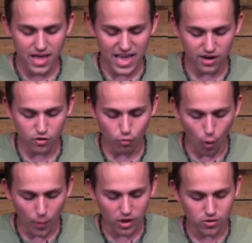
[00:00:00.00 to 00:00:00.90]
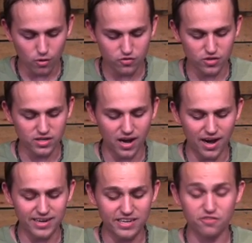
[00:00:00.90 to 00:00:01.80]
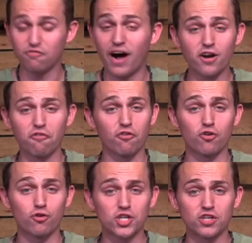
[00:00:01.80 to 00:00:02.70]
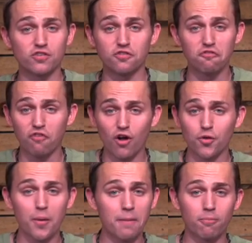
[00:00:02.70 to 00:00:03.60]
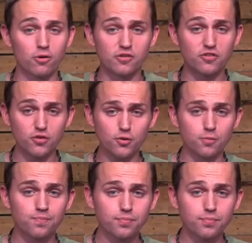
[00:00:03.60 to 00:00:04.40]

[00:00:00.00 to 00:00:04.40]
and growing closer to God is vital for Christians to follow and pursue.